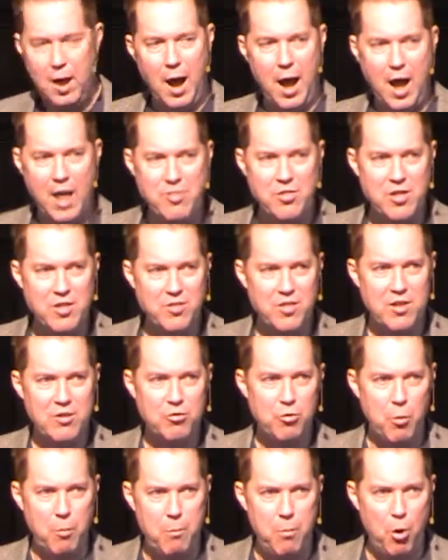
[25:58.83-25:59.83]
I think
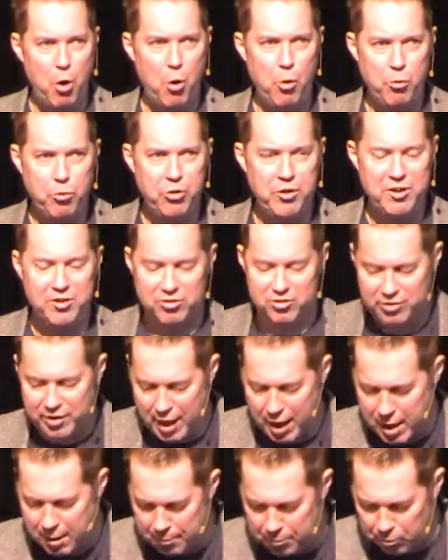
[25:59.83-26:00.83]
these are both
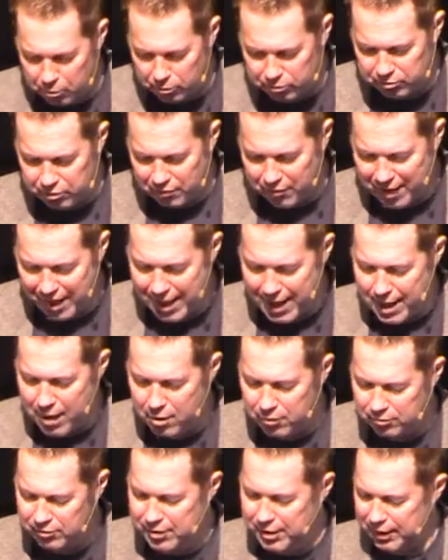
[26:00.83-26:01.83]
examples of
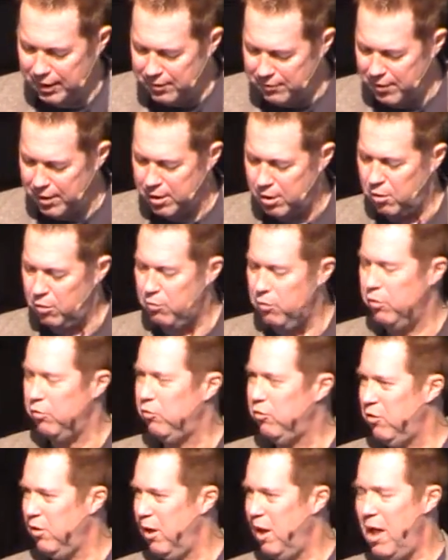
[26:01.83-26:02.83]
how to live out our
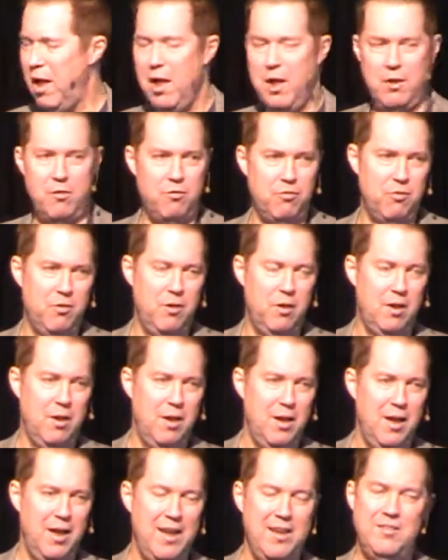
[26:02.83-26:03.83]
Christian life.
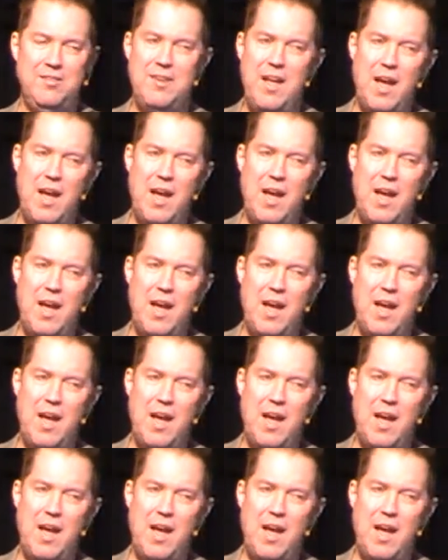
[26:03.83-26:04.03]
It's